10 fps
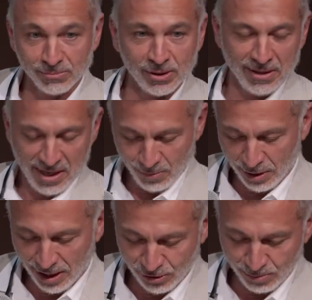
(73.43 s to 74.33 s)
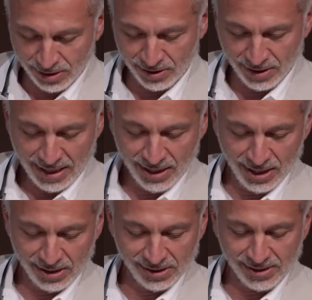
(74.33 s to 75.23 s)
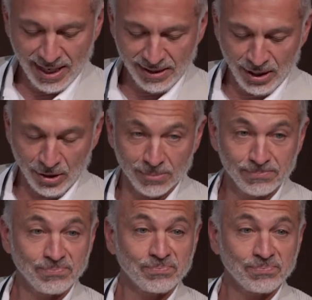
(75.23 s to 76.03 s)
and we got to meet here in San Diego.